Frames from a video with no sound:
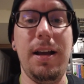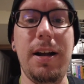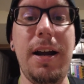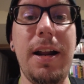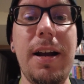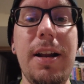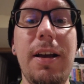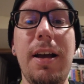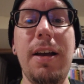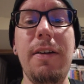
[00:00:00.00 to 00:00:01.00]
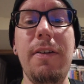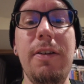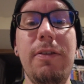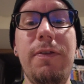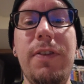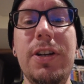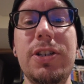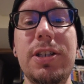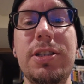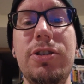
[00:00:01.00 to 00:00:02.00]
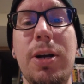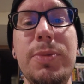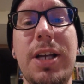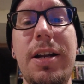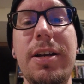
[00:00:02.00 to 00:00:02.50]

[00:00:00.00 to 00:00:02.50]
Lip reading: Alright, I'm gonna finish this drum set